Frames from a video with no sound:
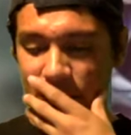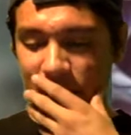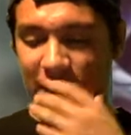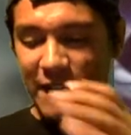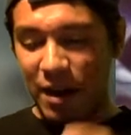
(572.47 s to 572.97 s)

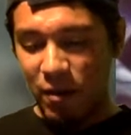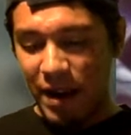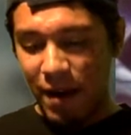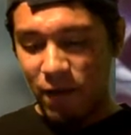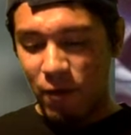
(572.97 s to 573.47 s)
Okay, can we
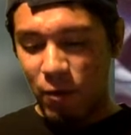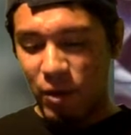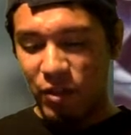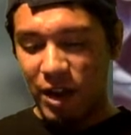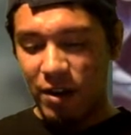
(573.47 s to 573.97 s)
have one
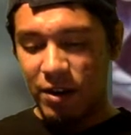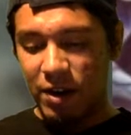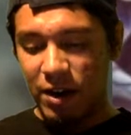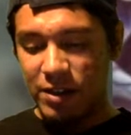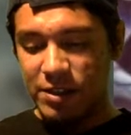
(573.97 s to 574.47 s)
without
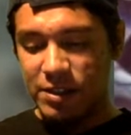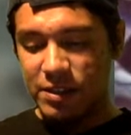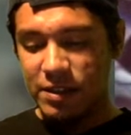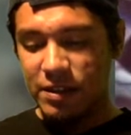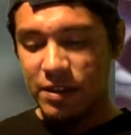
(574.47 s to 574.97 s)
Adonis?
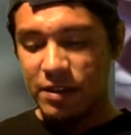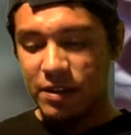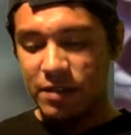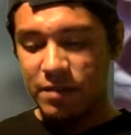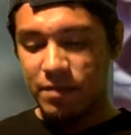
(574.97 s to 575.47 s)

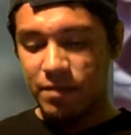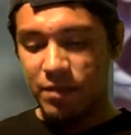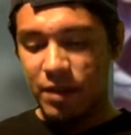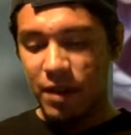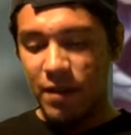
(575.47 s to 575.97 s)

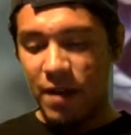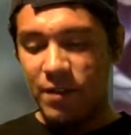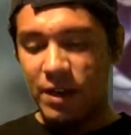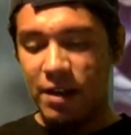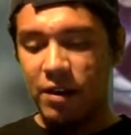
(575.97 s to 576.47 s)

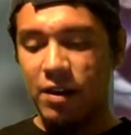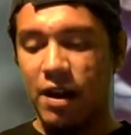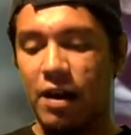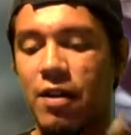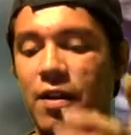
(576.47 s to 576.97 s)
Evidently
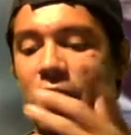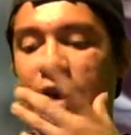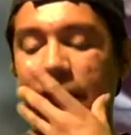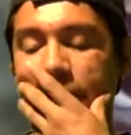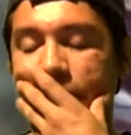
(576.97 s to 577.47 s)
not.
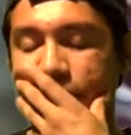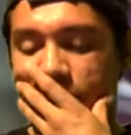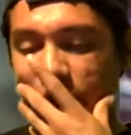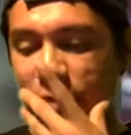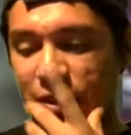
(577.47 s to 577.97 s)
Okay,
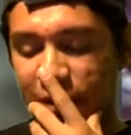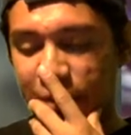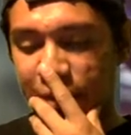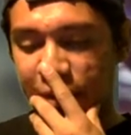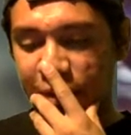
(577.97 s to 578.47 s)
let me
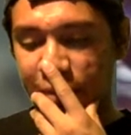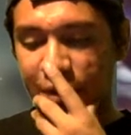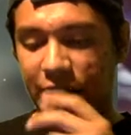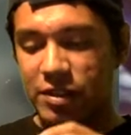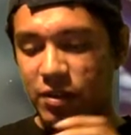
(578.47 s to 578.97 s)

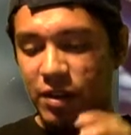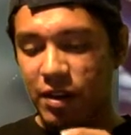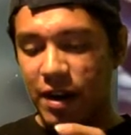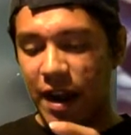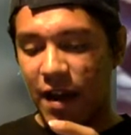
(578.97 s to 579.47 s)
think. So they're
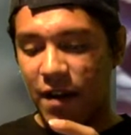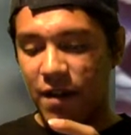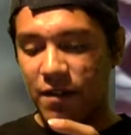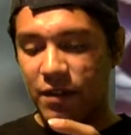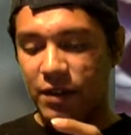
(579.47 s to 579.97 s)
gonna
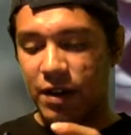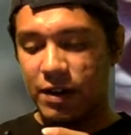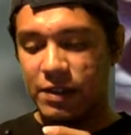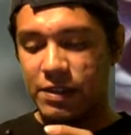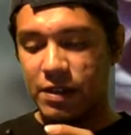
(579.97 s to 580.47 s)
have
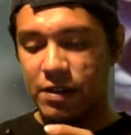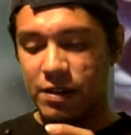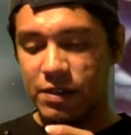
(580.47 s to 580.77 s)
Adonis there.